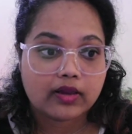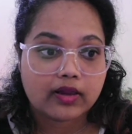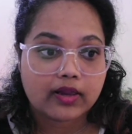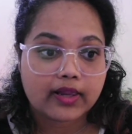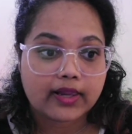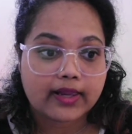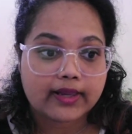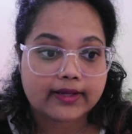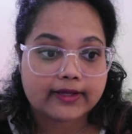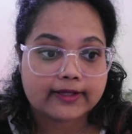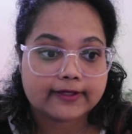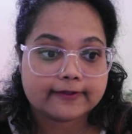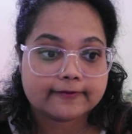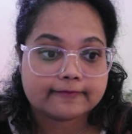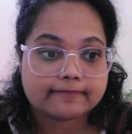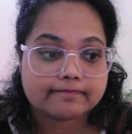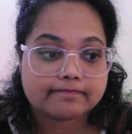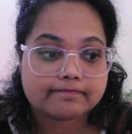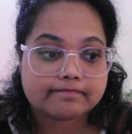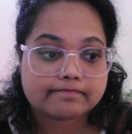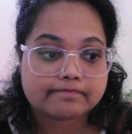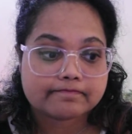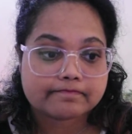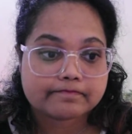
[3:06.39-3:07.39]

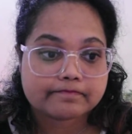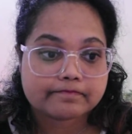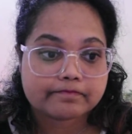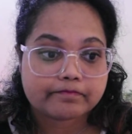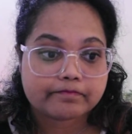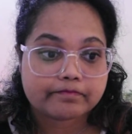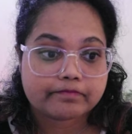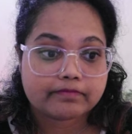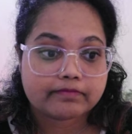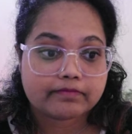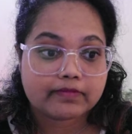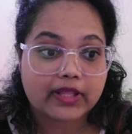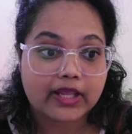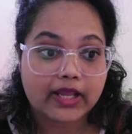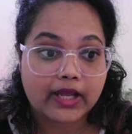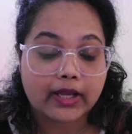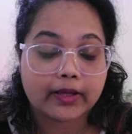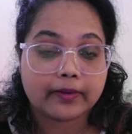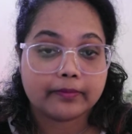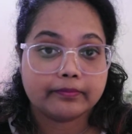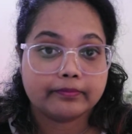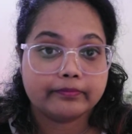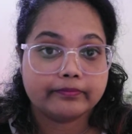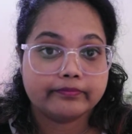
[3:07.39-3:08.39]
And
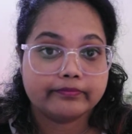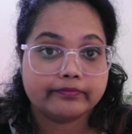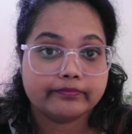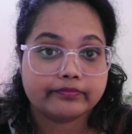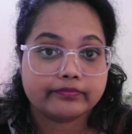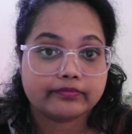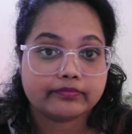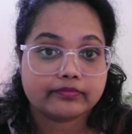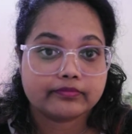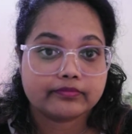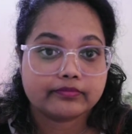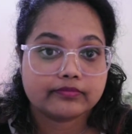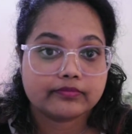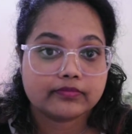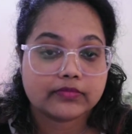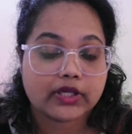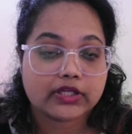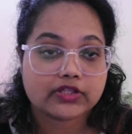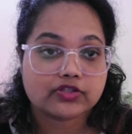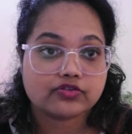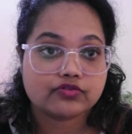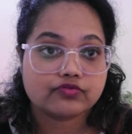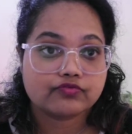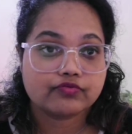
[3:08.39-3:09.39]
yeah,
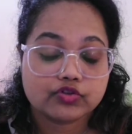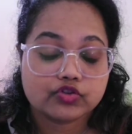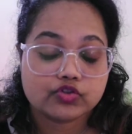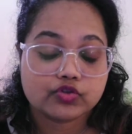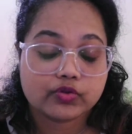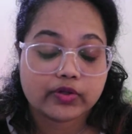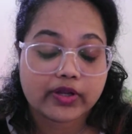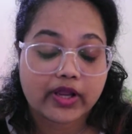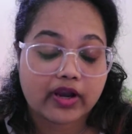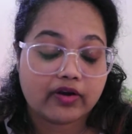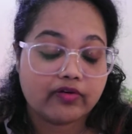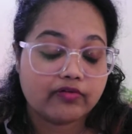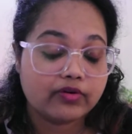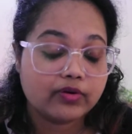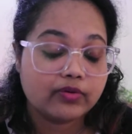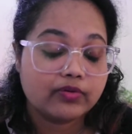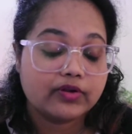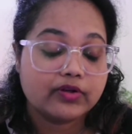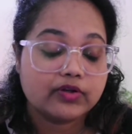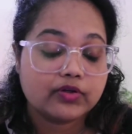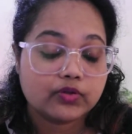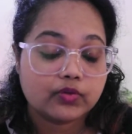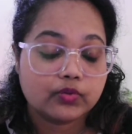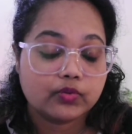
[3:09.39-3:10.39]
and to
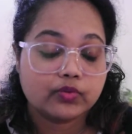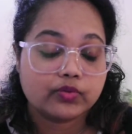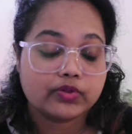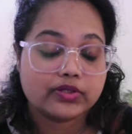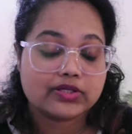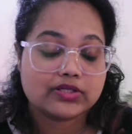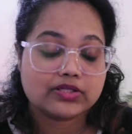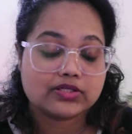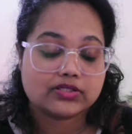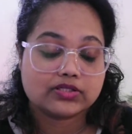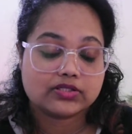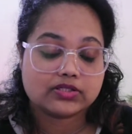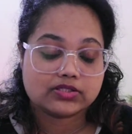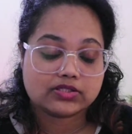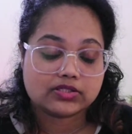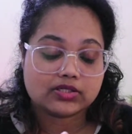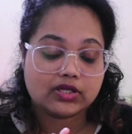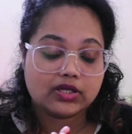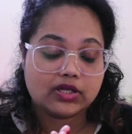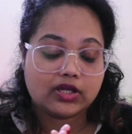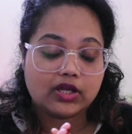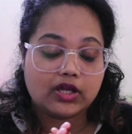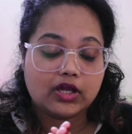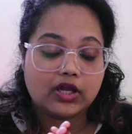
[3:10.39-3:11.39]
everyone who is
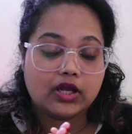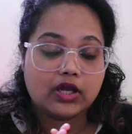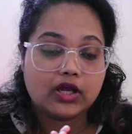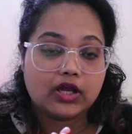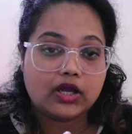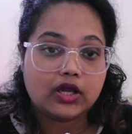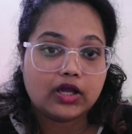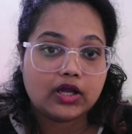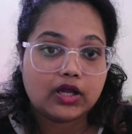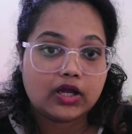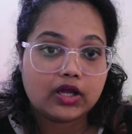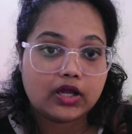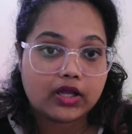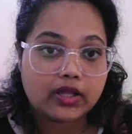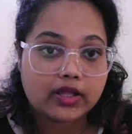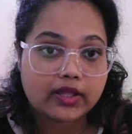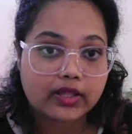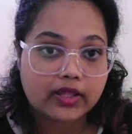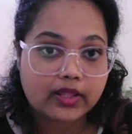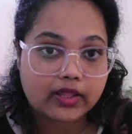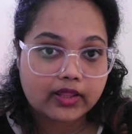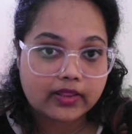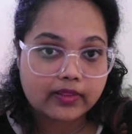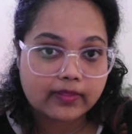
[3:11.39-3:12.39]

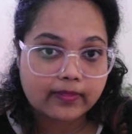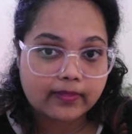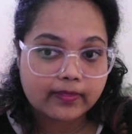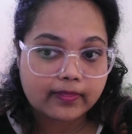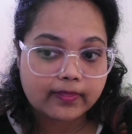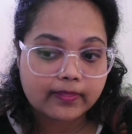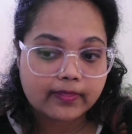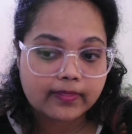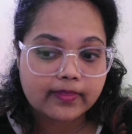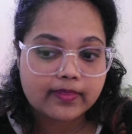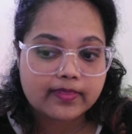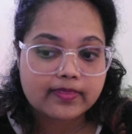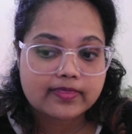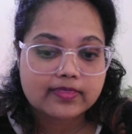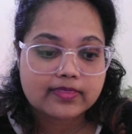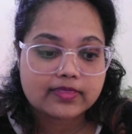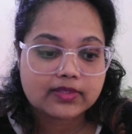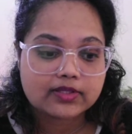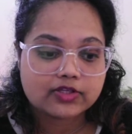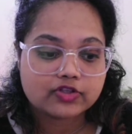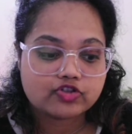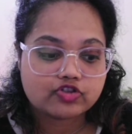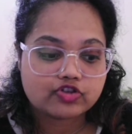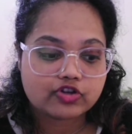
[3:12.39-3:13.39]
in
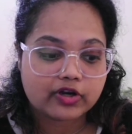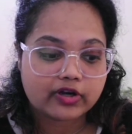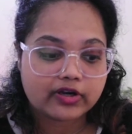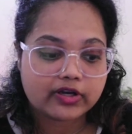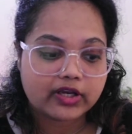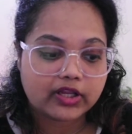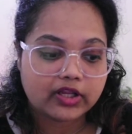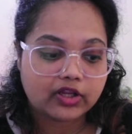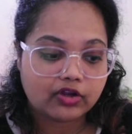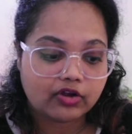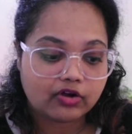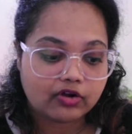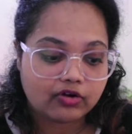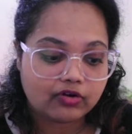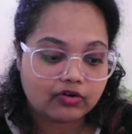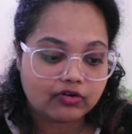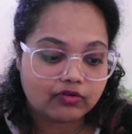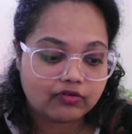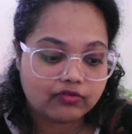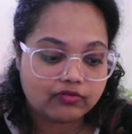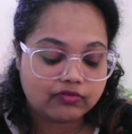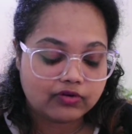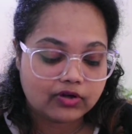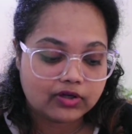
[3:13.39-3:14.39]
the journey
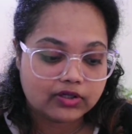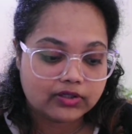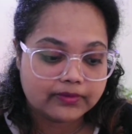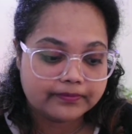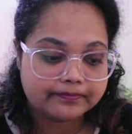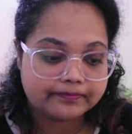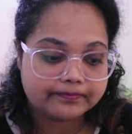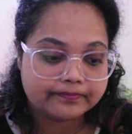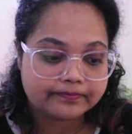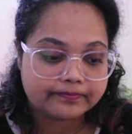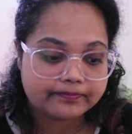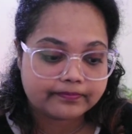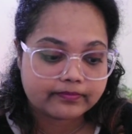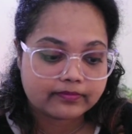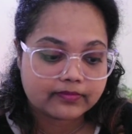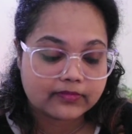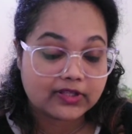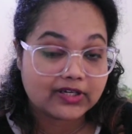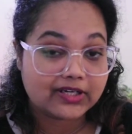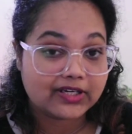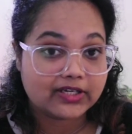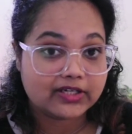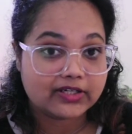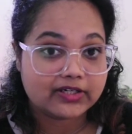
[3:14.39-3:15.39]
of a
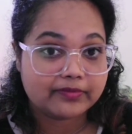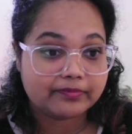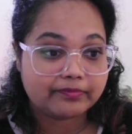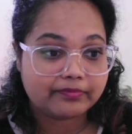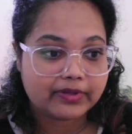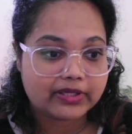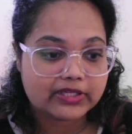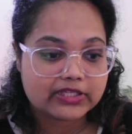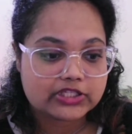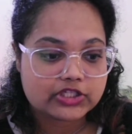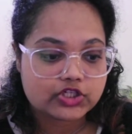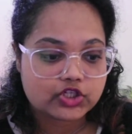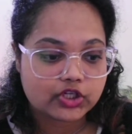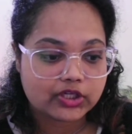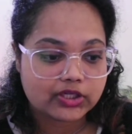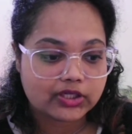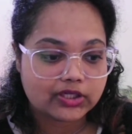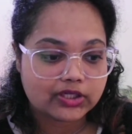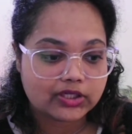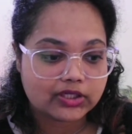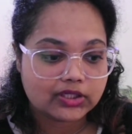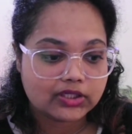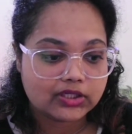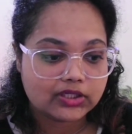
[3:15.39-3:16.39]
NIT
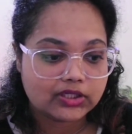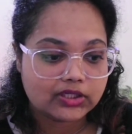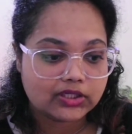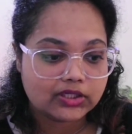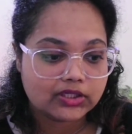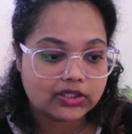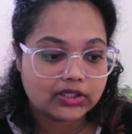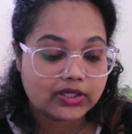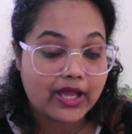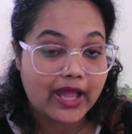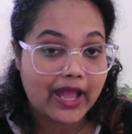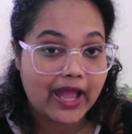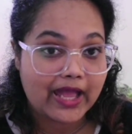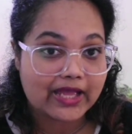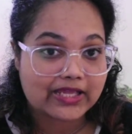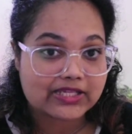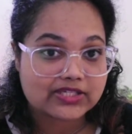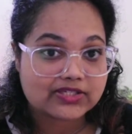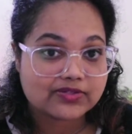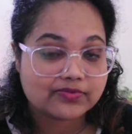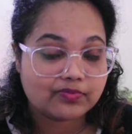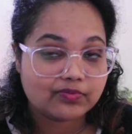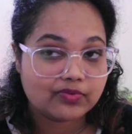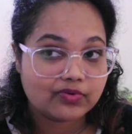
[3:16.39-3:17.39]
PG
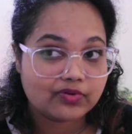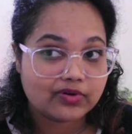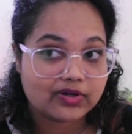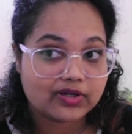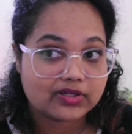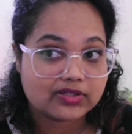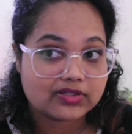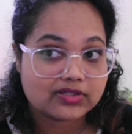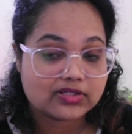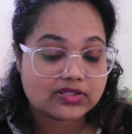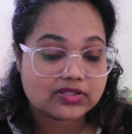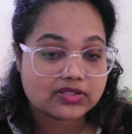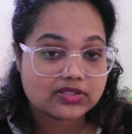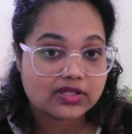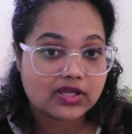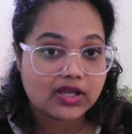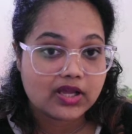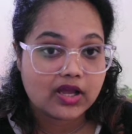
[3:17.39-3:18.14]
aspirants